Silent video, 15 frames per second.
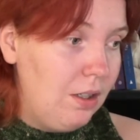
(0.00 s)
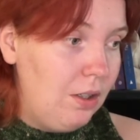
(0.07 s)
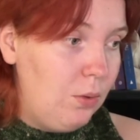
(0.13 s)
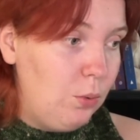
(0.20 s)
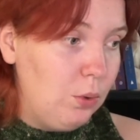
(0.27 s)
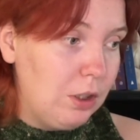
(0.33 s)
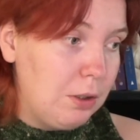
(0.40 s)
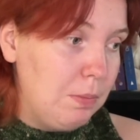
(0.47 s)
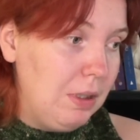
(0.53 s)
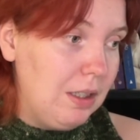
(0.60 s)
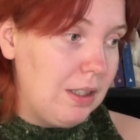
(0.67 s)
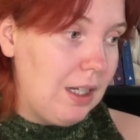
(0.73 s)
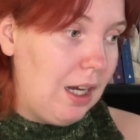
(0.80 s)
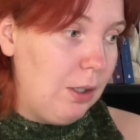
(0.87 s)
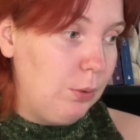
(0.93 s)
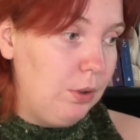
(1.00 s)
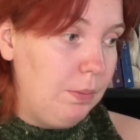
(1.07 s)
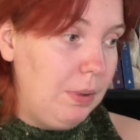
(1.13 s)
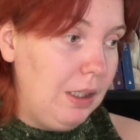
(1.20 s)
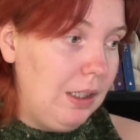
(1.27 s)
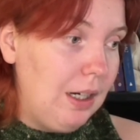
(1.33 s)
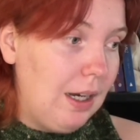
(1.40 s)
which means I will
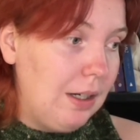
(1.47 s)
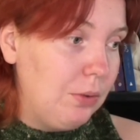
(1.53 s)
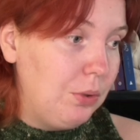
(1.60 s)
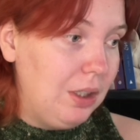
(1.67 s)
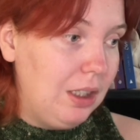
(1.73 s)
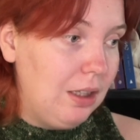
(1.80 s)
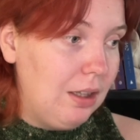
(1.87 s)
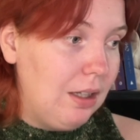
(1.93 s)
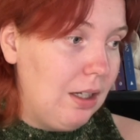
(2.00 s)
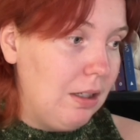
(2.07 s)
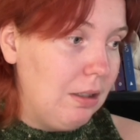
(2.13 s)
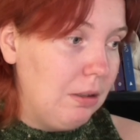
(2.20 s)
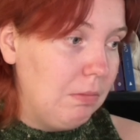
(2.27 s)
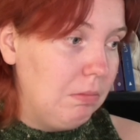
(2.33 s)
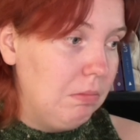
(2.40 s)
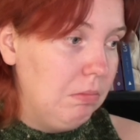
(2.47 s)
be down in the